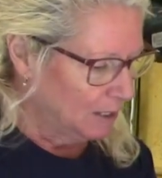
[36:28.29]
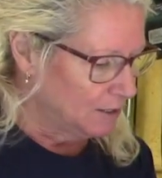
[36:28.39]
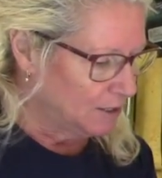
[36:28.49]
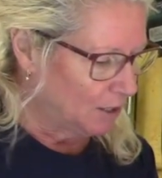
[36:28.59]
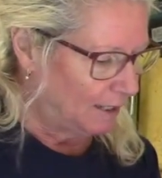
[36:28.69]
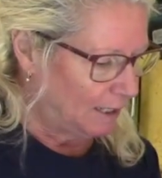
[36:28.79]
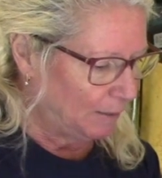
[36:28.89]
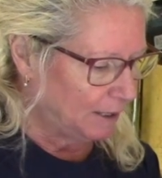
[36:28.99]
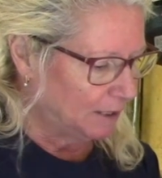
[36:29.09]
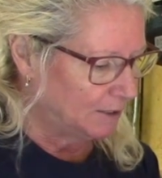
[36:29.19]
So right now
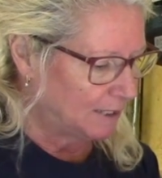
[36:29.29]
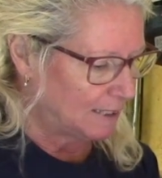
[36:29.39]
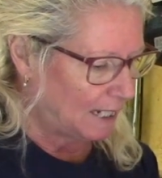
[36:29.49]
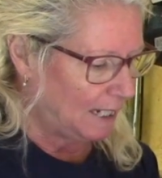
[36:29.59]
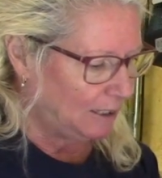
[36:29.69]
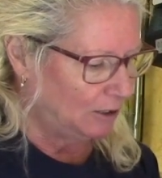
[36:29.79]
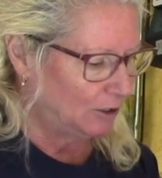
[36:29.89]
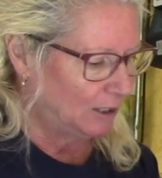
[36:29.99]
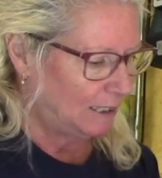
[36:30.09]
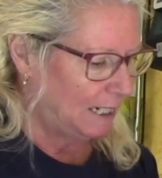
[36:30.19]
my kiln says
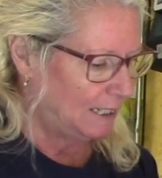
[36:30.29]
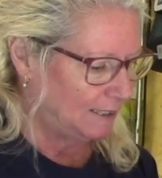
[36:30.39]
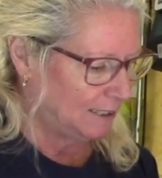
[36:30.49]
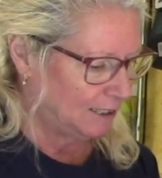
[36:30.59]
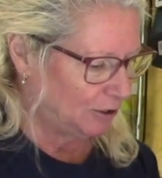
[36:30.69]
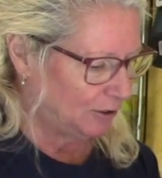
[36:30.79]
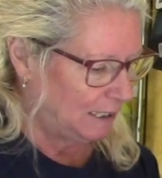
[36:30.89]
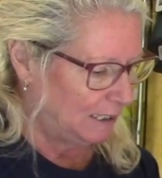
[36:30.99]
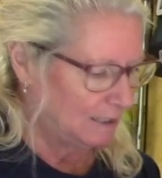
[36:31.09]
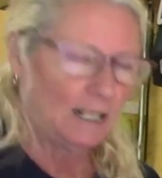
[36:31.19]
idle in 86 degrees.